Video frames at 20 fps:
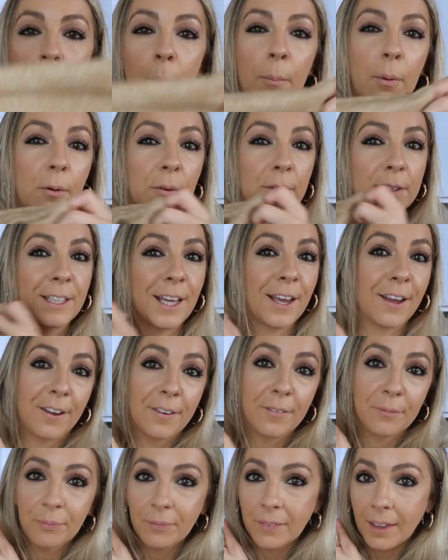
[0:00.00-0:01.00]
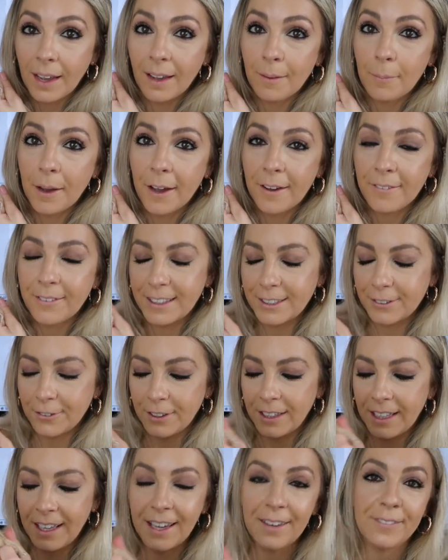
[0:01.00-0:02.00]
but also perfect for
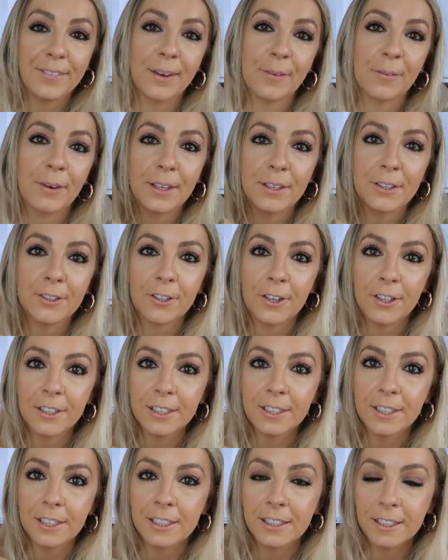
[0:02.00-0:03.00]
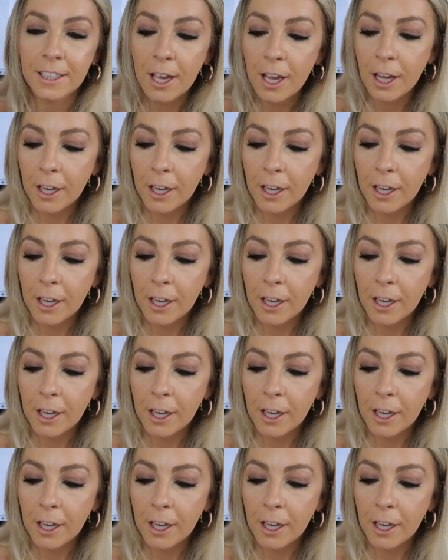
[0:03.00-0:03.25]
in the evening when you're trying to just